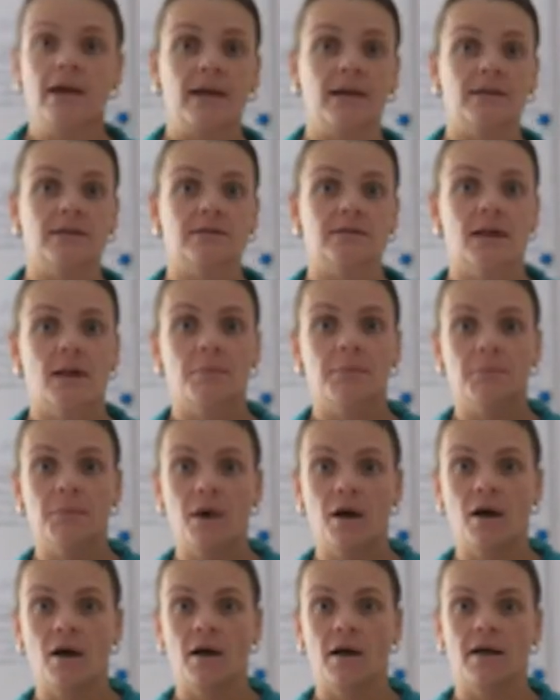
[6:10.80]
it's
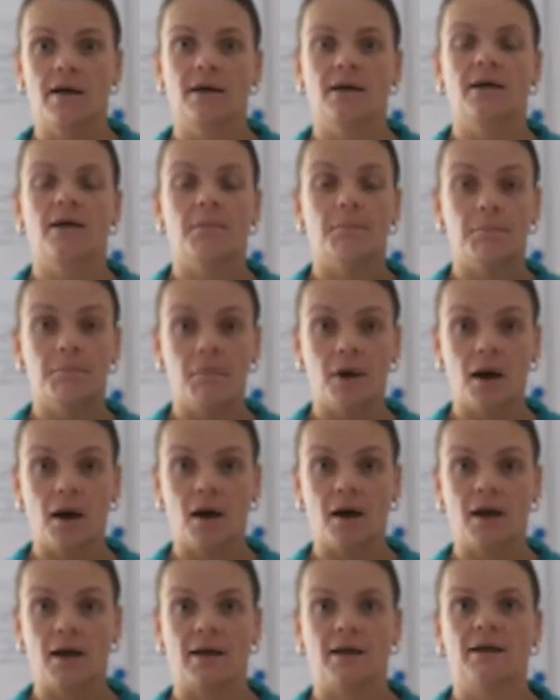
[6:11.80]
my
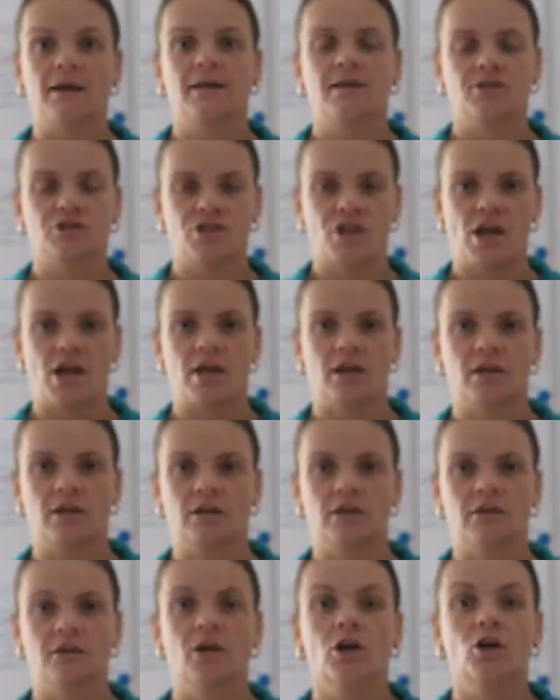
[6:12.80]

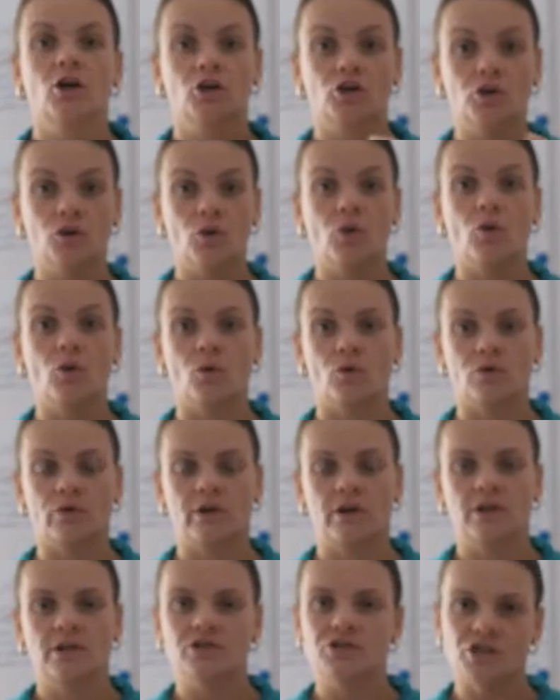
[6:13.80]
jacket, your
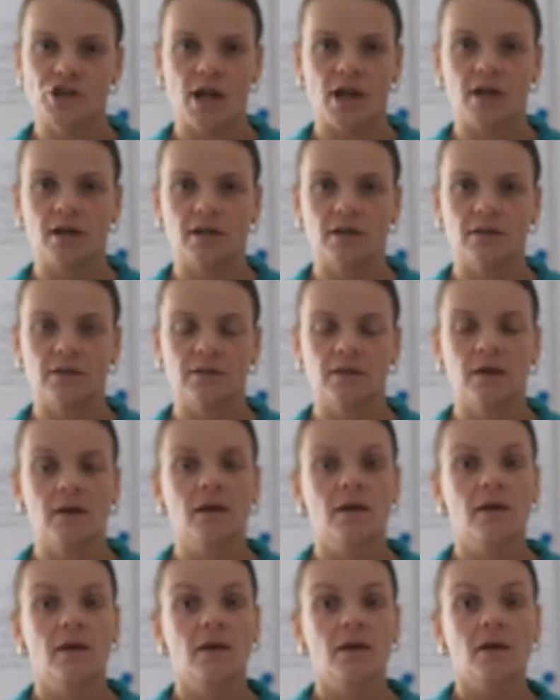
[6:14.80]
jacket,
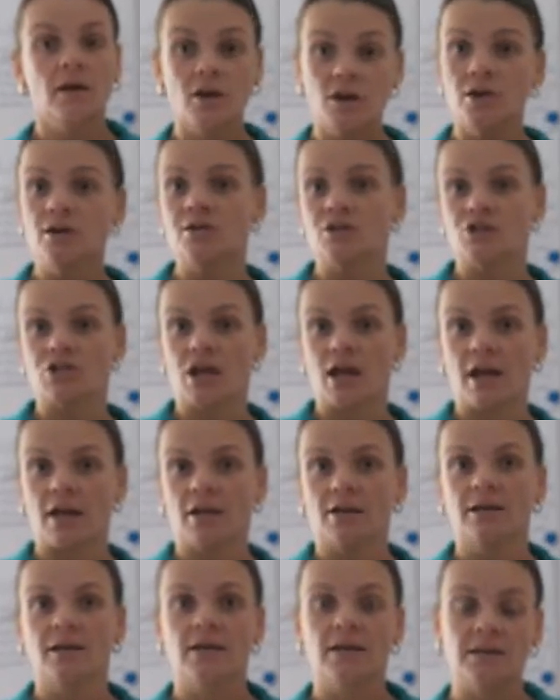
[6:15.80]
her
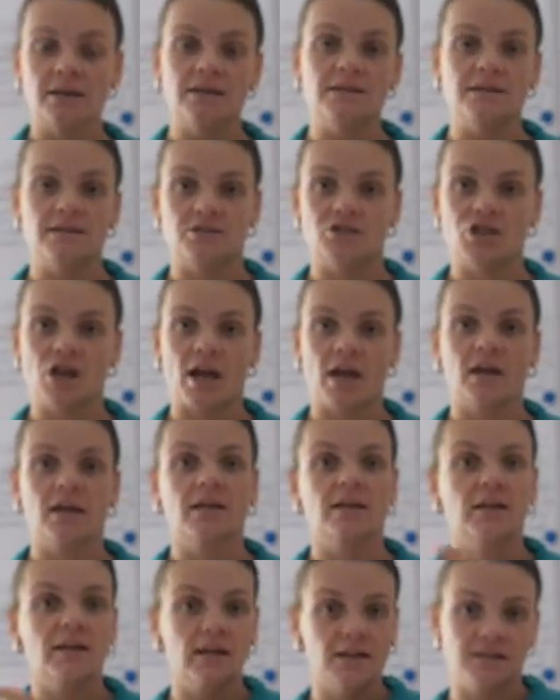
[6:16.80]
jacket, his
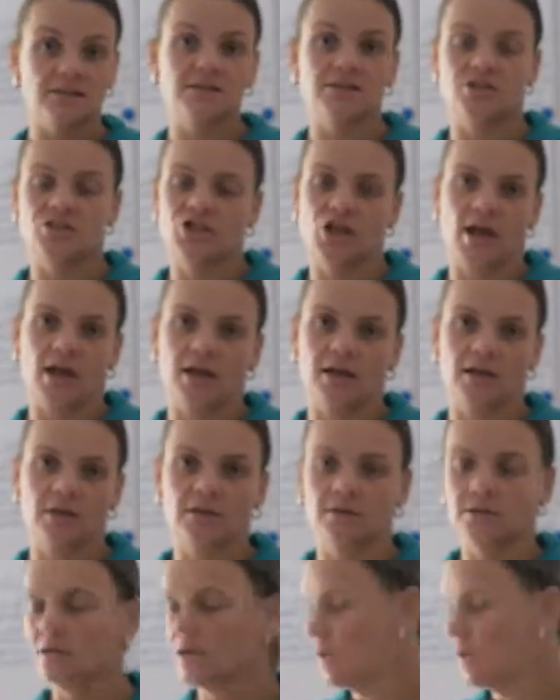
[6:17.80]
jacket, its jacket.